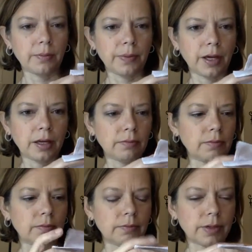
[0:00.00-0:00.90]
But
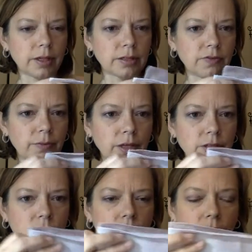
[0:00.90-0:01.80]
because of my
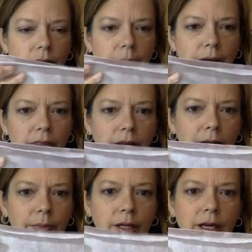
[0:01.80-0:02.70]
screw up, I think
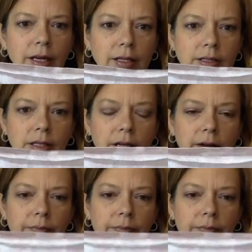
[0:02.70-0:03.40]
I'm going to need to